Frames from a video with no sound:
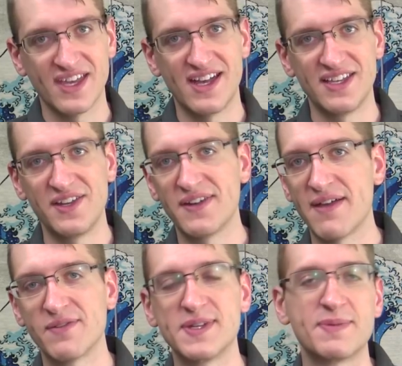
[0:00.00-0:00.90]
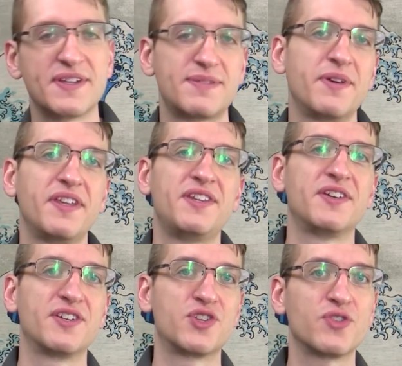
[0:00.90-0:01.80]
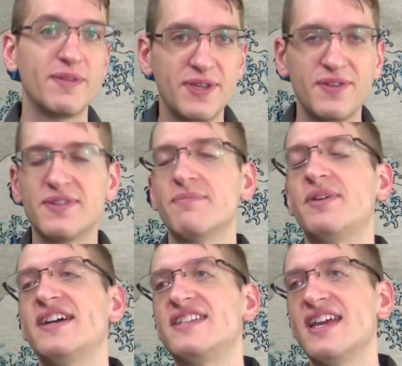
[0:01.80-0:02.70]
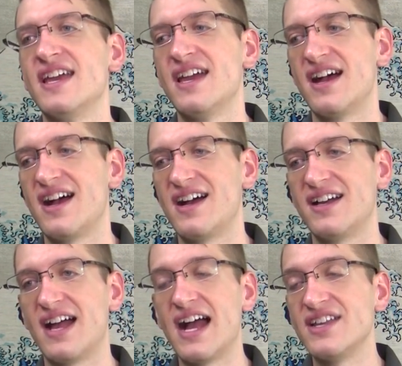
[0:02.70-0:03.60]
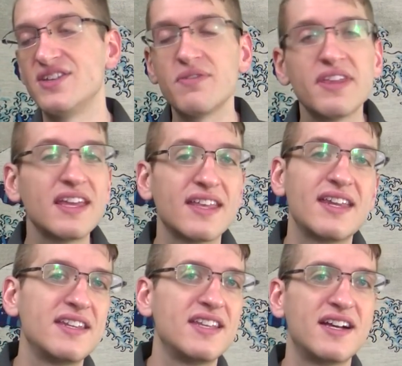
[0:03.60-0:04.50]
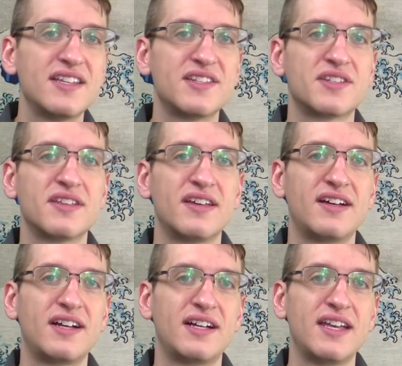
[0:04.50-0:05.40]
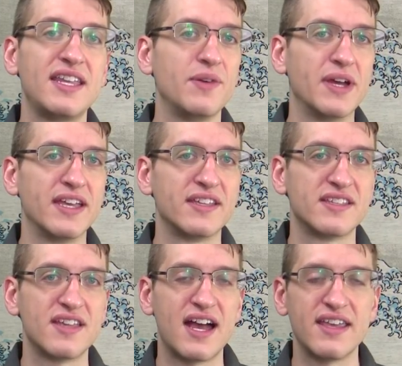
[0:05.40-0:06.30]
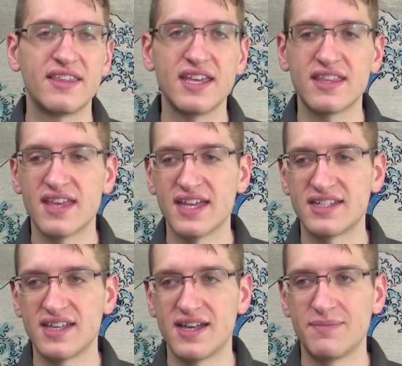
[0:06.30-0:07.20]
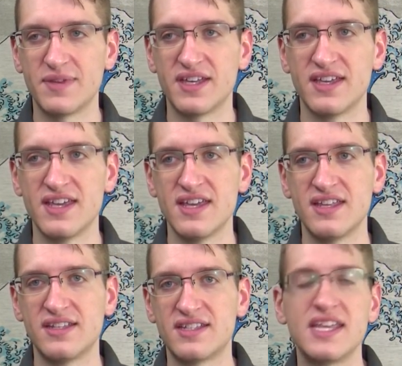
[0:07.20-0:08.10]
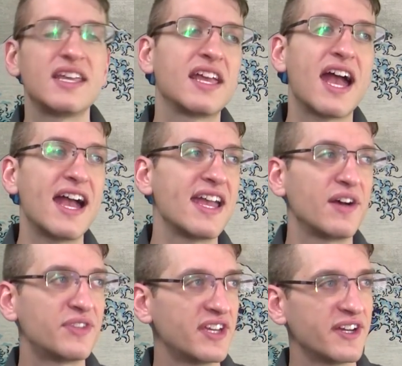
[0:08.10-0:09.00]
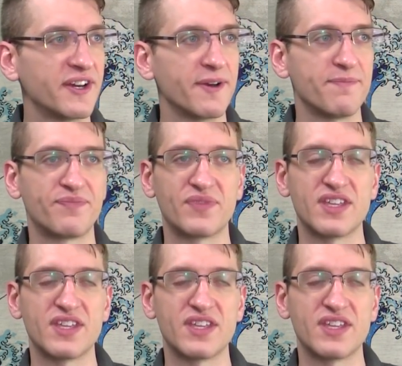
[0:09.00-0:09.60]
Uh, you don't have a responsibility to contribute, but uh, I do think that it does uh, anyway. I think that um, seeing a guy out there